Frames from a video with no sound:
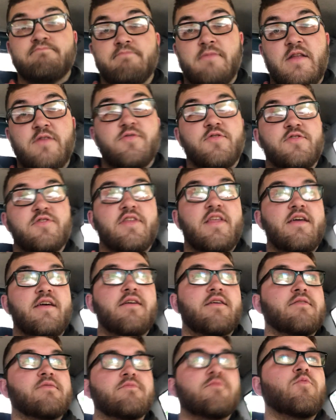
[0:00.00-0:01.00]

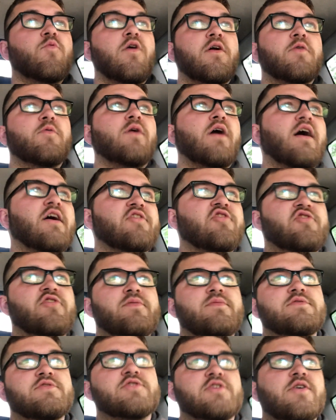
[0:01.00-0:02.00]
interesting and want to watch.
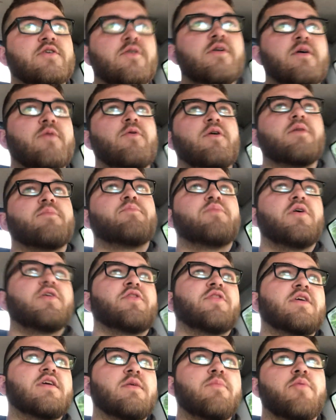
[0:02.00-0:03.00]
So I want to put
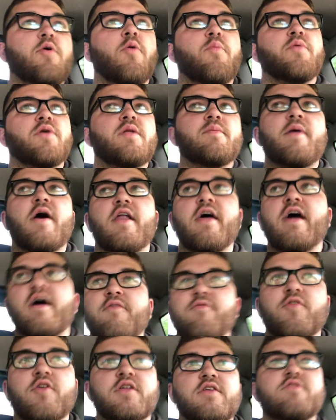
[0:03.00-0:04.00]
the appropriate amount of
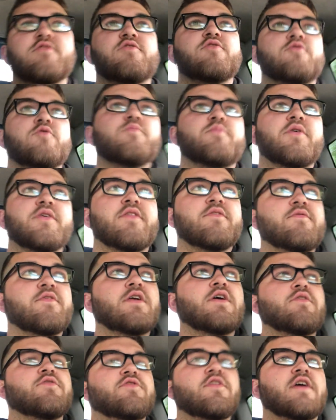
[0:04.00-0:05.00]
effort into putting the
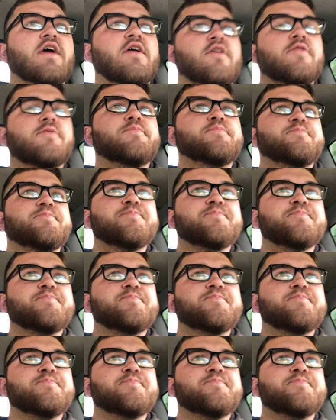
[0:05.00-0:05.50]
videos together.